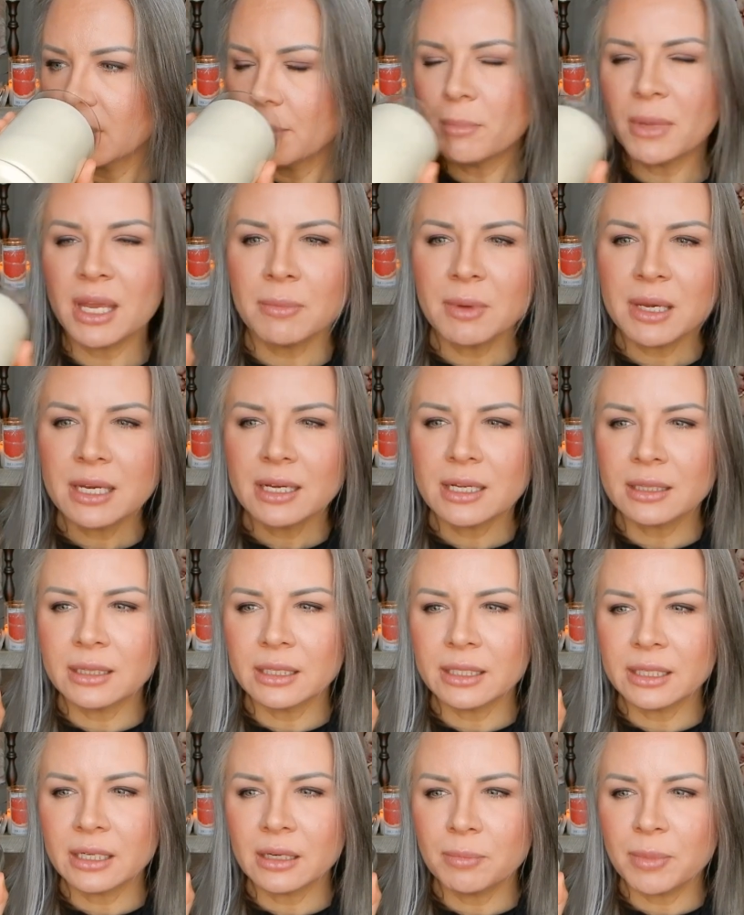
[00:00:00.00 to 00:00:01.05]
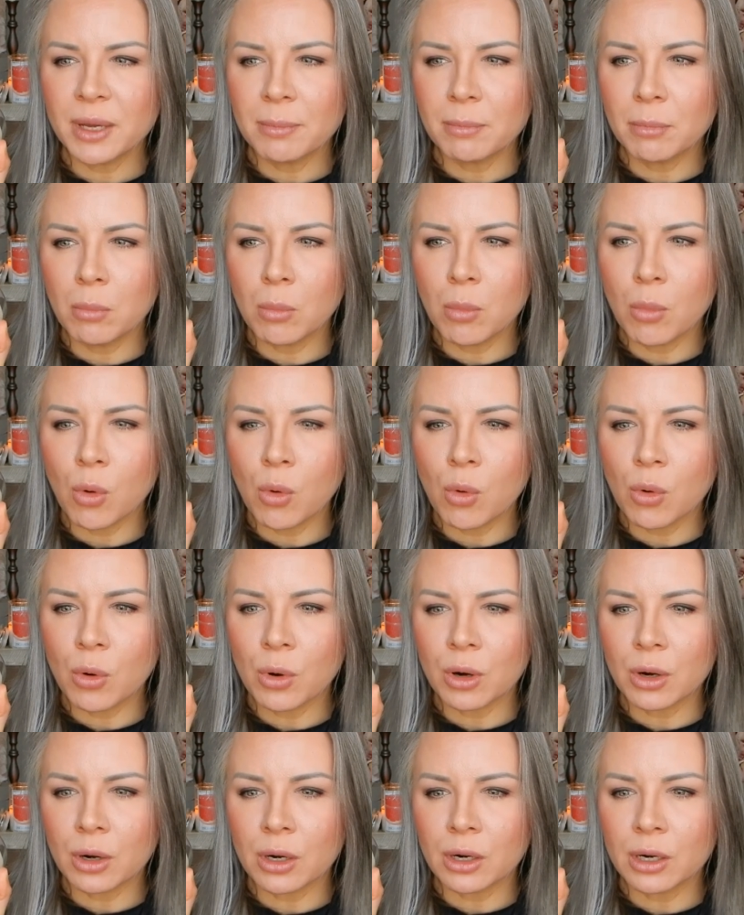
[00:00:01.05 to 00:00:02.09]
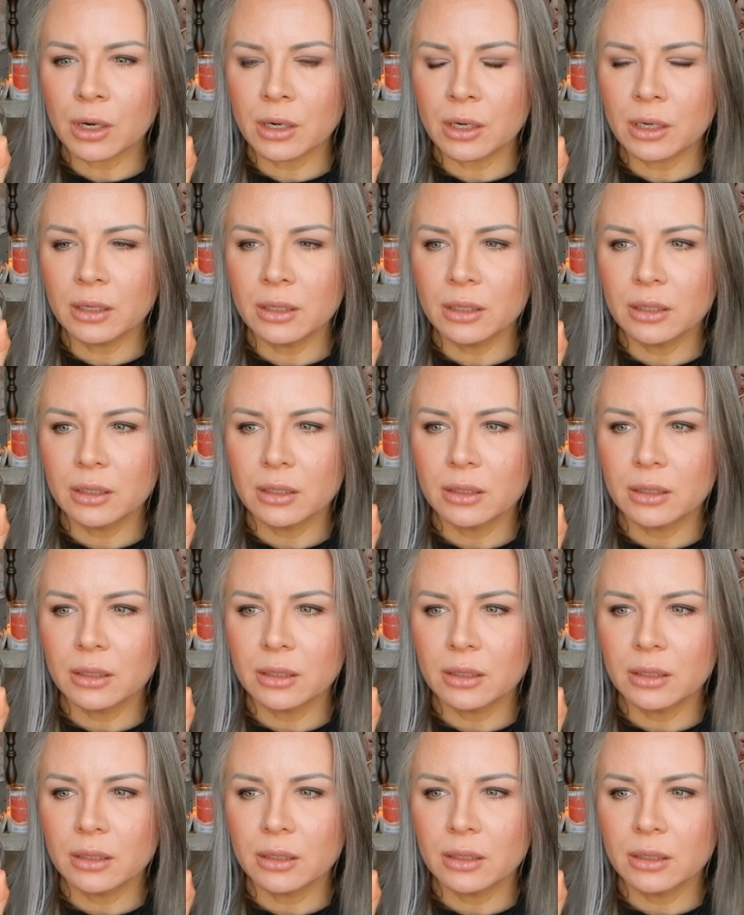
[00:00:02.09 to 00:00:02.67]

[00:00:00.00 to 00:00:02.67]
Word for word: maybe a little bit more